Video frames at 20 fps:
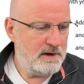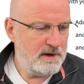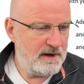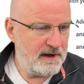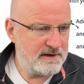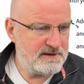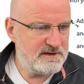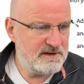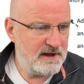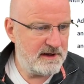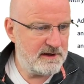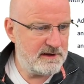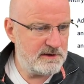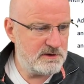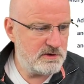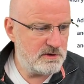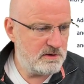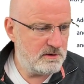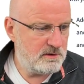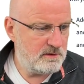Next
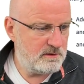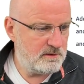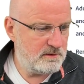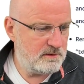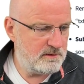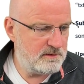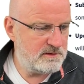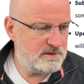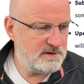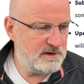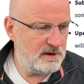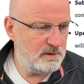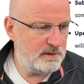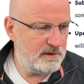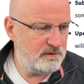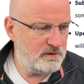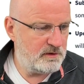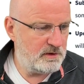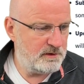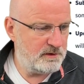stage. So
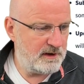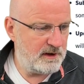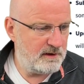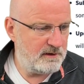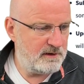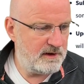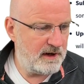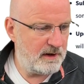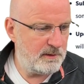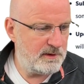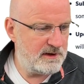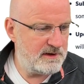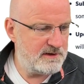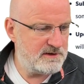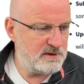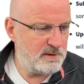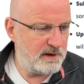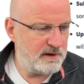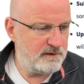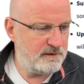we've done that. Now we
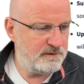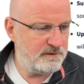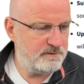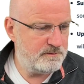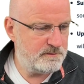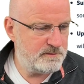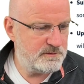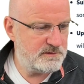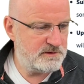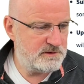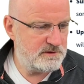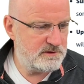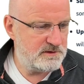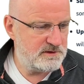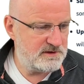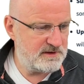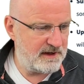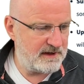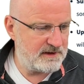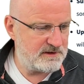need to add
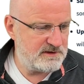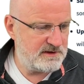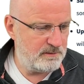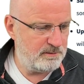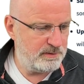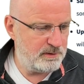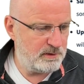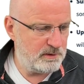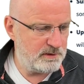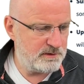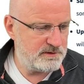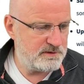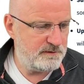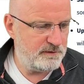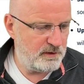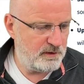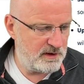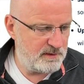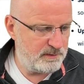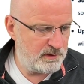text
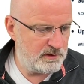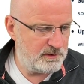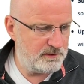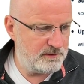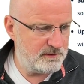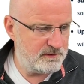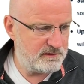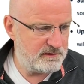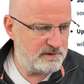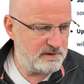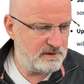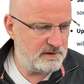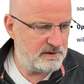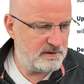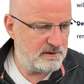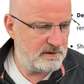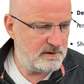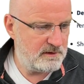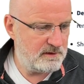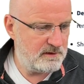inputs, 3 buttons
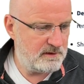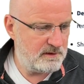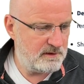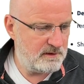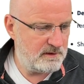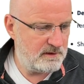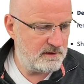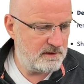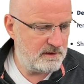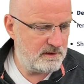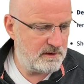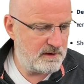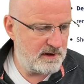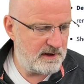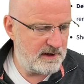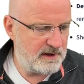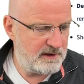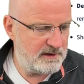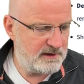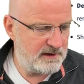
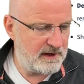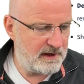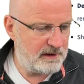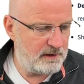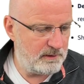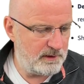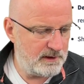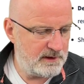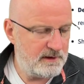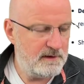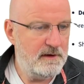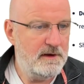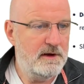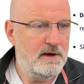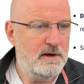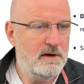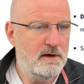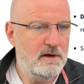and a gallery.